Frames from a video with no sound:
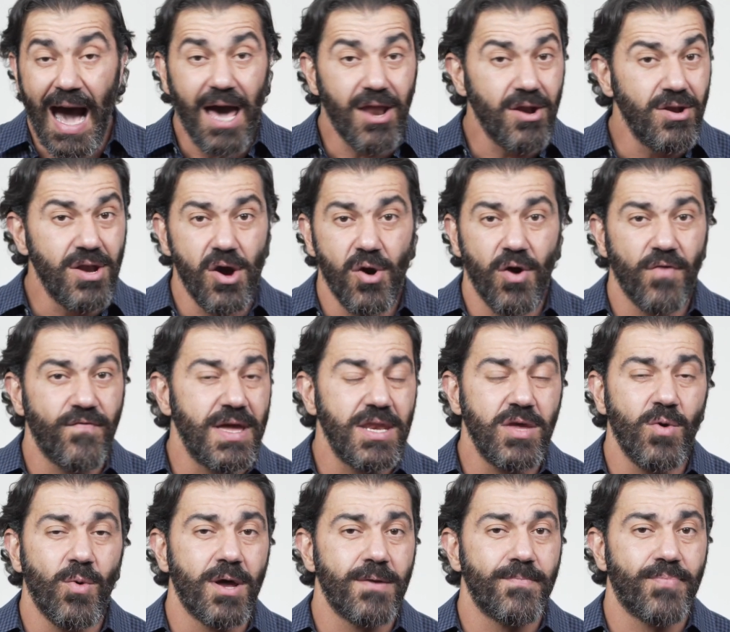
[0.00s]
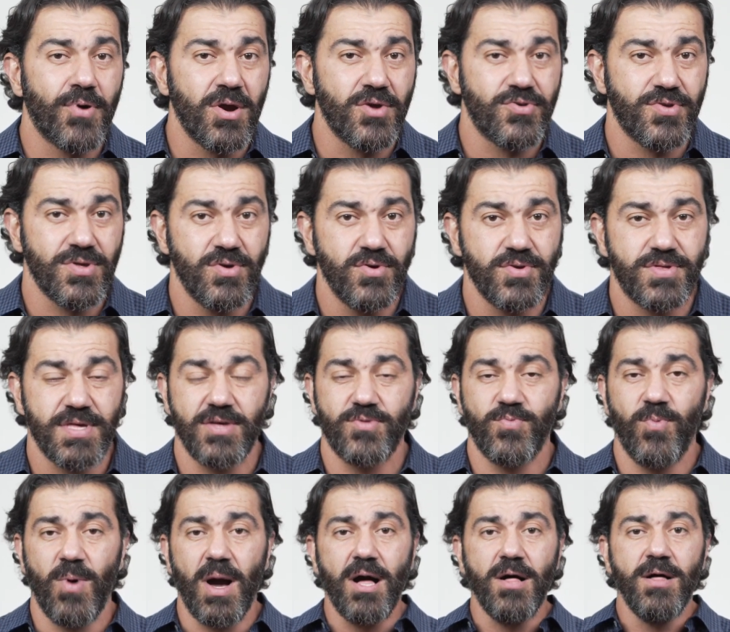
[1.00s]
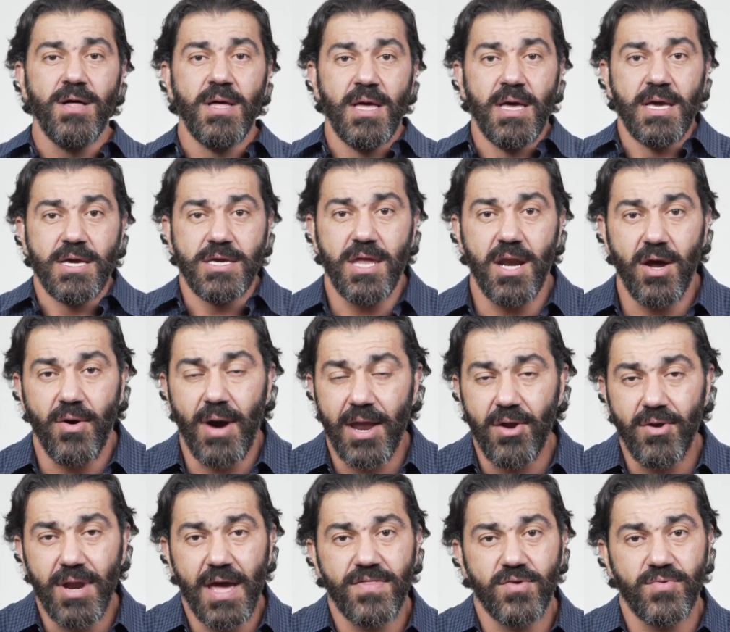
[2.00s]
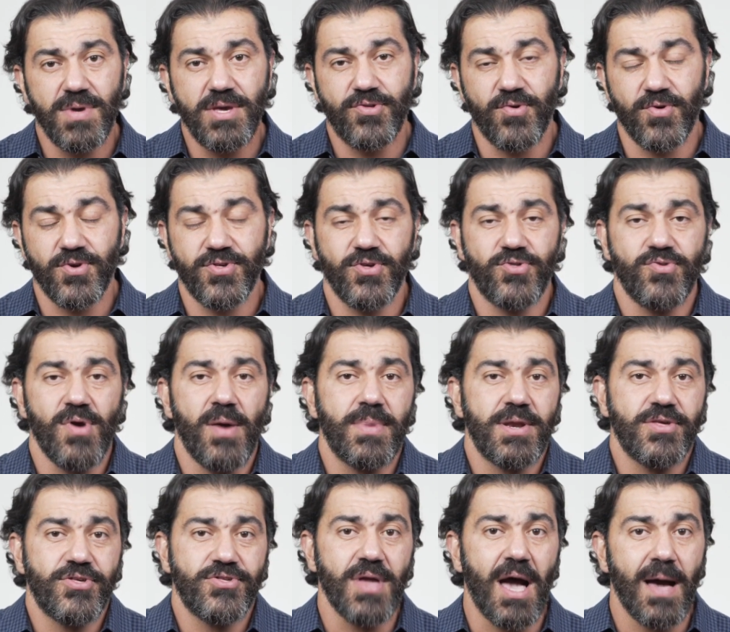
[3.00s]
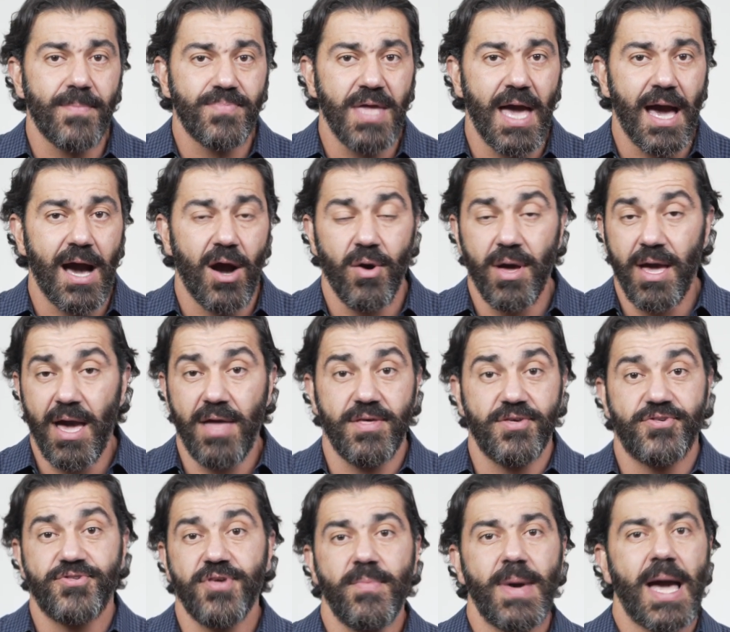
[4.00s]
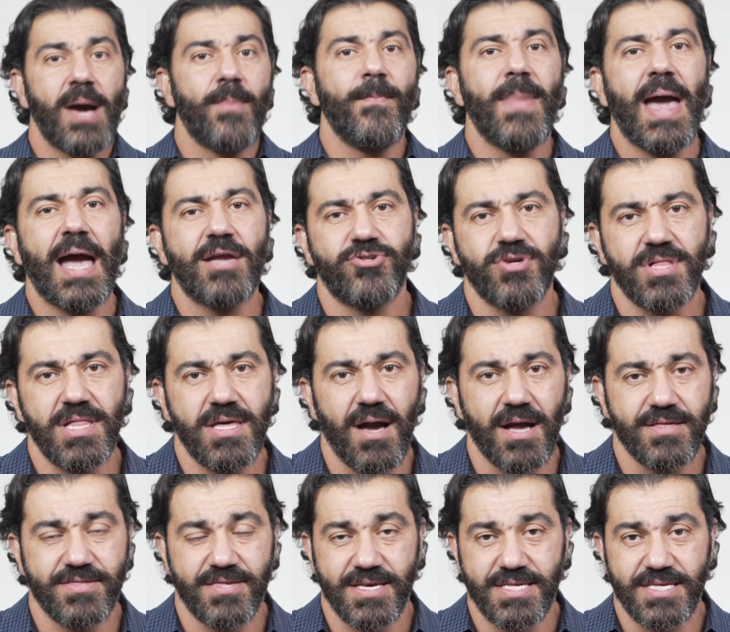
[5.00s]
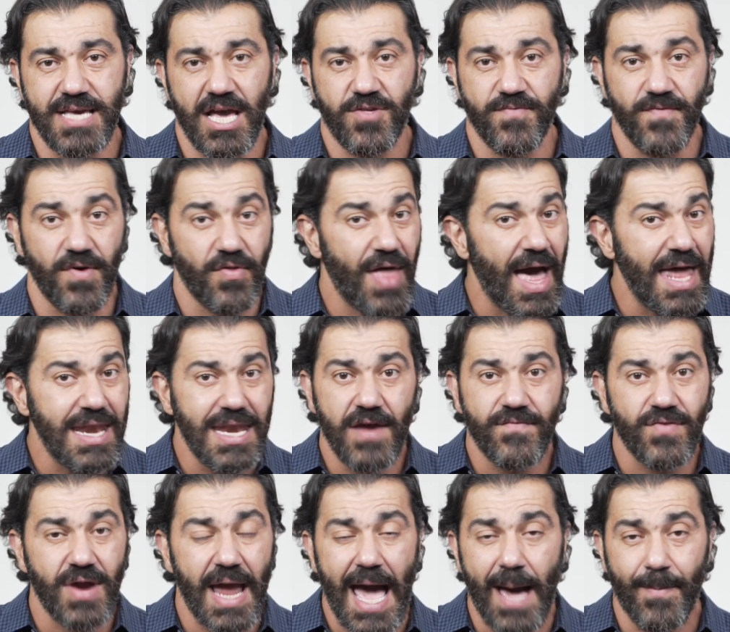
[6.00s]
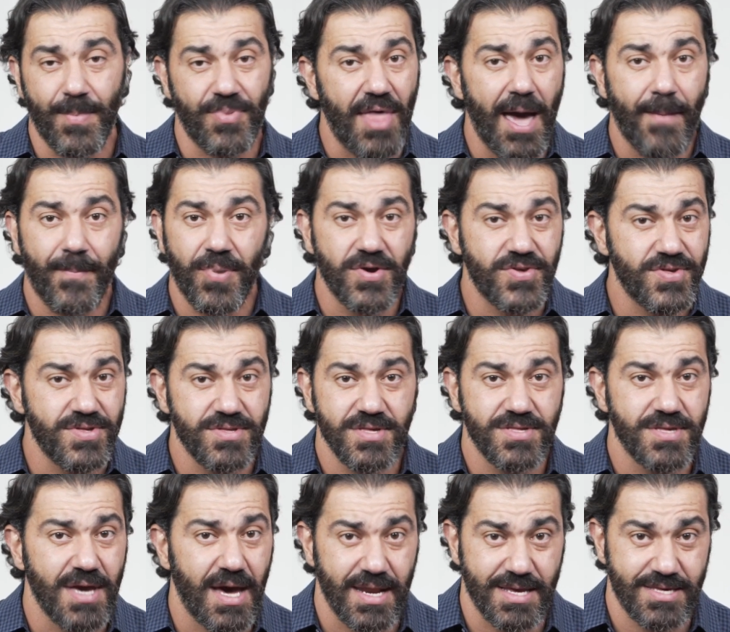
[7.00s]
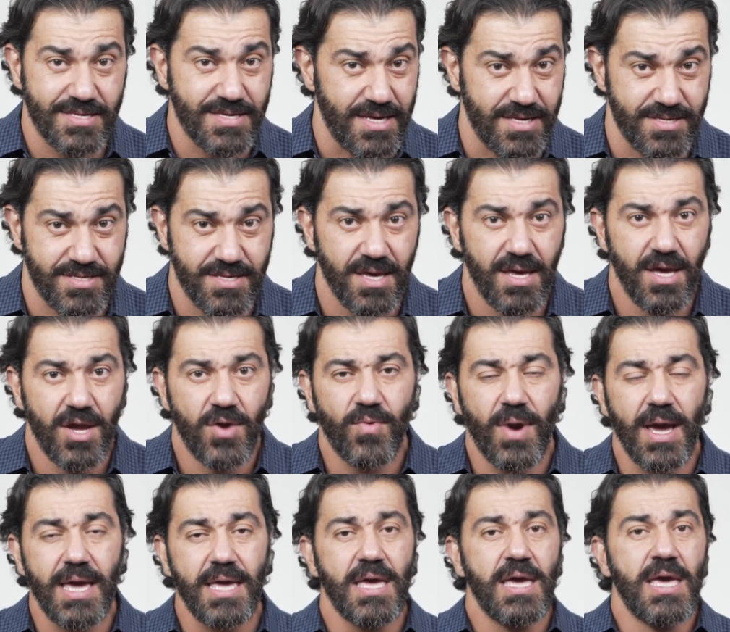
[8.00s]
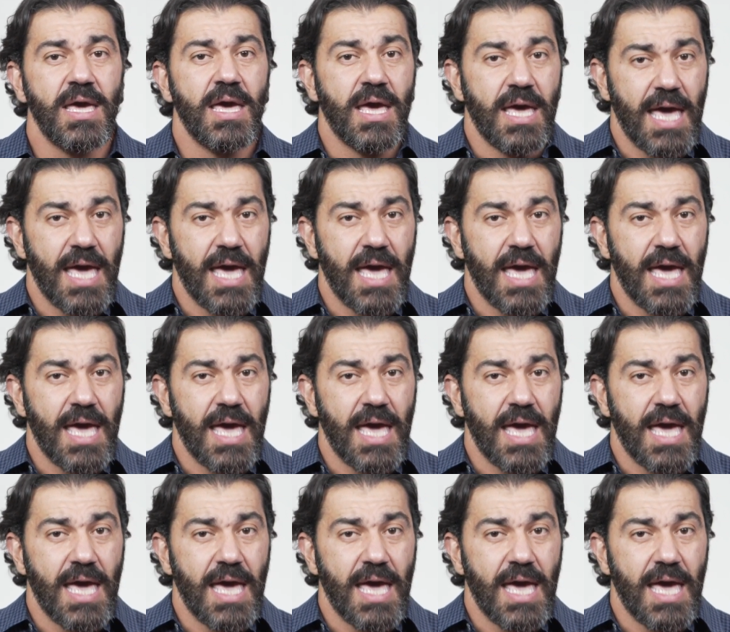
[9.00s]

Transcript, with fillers: I don't know of any one person who says, well, you know, I don't have the resources, so I'm going to stop now, and then somehow magically got successful. That never happened. That person does not exist, right?